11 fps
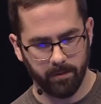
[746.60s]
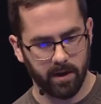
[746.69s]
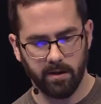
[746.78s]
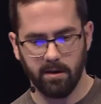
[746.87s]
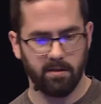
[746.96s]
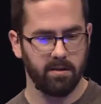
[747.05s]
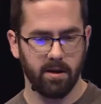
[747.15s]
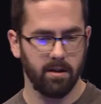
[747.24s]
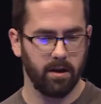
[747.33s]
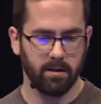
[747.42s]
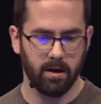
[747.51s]
And that stayed
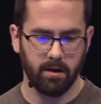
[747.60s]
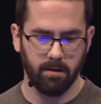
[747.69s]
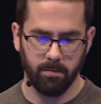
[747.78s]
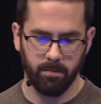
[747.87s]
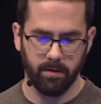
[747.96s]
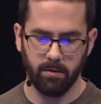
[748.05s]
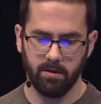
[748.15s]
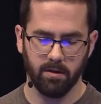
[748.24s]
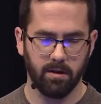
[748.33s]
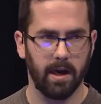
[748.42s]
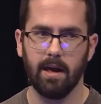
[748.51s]
like that. That was
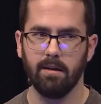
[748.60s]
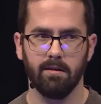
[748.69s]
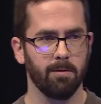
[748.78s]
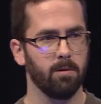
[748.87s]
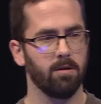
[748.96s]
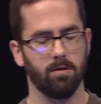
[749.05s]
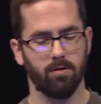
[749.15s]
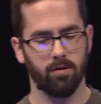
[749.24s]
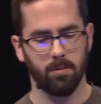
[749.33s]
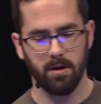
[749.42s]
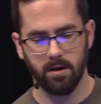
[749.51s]
it. They had Ticketmaster
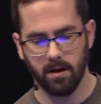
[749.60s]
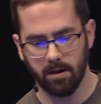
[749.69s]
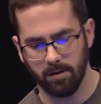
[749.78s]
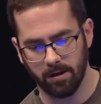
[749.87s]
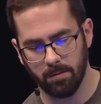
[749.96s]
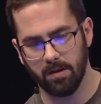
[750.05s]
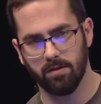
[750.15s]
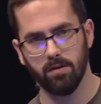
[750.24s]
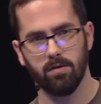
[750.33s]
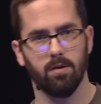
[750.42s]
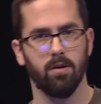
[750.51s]
Germany, they had Ticketmaster
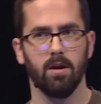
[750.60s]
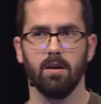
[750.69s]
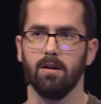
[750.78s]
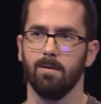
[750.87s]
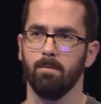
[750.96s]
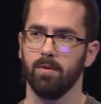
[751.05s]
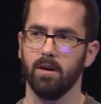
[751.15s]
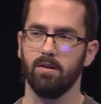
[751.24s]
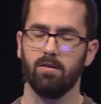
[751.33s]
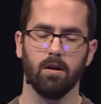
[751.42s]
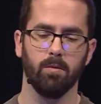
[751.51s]
Australia, and they
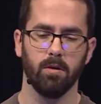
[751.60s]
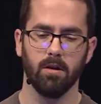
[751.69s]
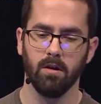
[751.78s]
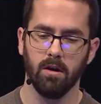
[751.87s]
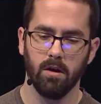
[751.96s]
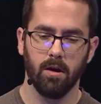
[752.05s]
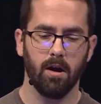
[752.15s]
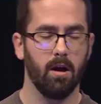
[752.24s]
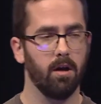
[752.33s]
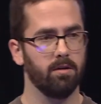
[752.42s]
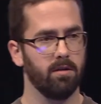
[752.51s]
stuck with it.
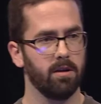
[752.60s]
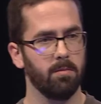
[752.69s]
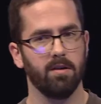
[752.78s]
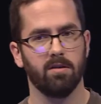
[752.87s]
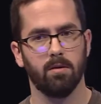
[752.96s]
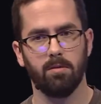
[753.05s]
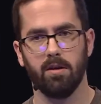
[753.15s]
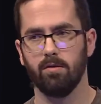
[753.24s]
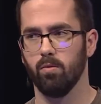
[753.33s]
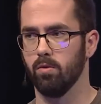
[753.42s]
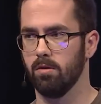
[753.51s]
Other Ticketmaster
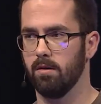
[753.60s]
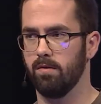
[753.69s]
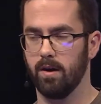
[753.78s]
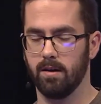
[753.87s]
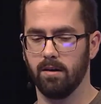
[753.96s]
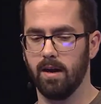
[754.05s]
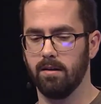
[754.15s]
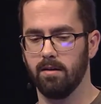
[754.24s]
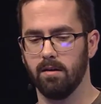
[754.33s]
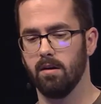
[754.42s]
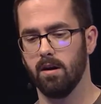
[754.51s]
websites weren't affected at
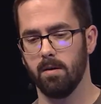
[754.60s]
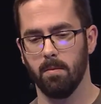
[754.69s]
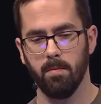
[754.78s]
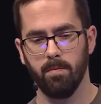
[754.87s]
that time.